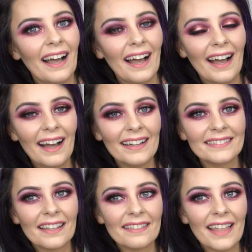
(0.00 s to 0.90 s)

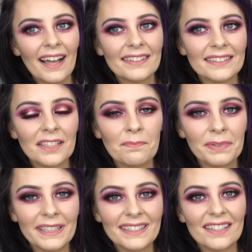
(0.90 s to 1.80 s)
And that
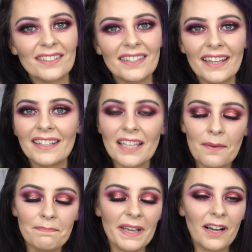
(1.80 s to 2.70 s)
completes today's
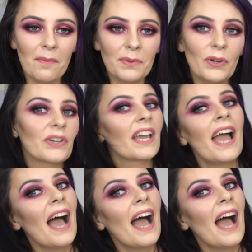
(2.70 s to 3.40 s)
makeup look.